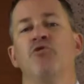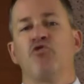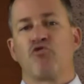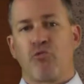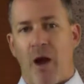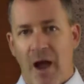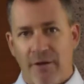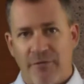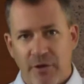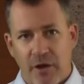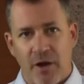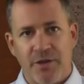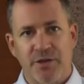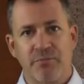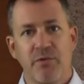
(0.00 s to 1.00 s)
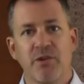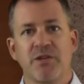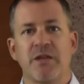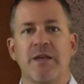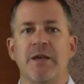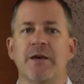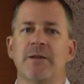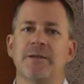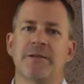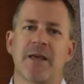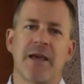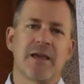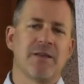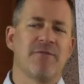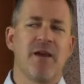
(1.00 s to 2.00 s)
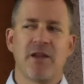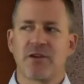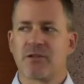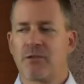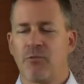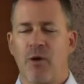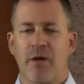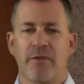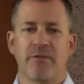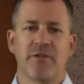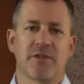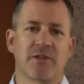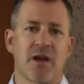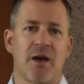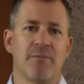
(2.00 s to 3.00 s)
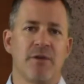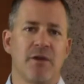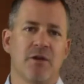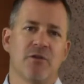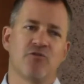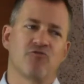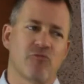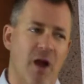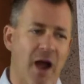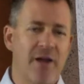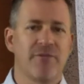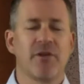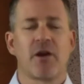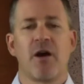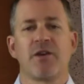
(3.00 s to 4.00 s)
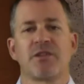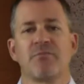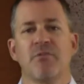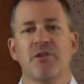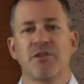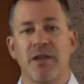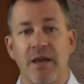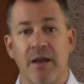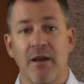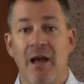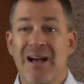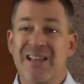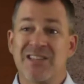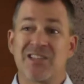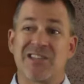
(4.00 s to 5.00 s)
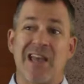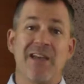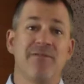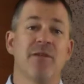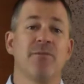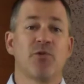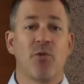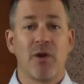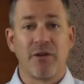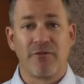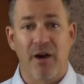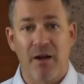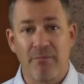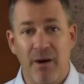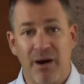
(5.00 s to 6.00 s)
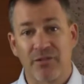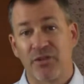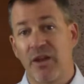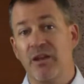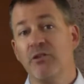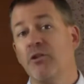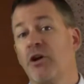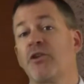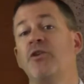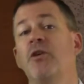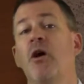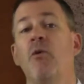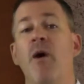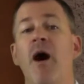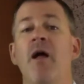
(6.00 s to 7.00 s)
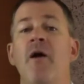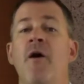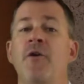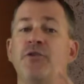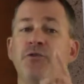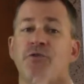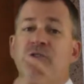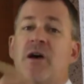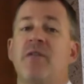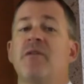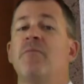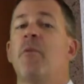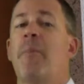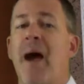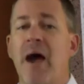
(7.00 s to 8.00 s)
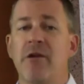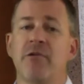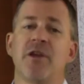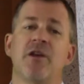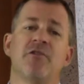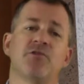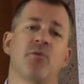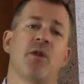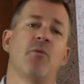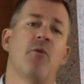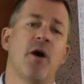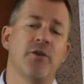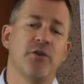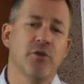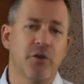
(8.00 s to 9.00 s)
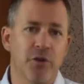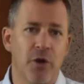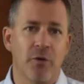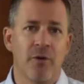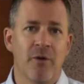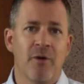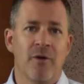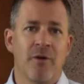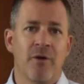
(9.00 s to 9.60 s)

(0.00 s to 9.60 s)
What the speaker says: Drive the customers in, take advantage of the weather this time of year, drive the customers in, save them $25, and look, you know what? You sell them a battery, here's what I want you to do.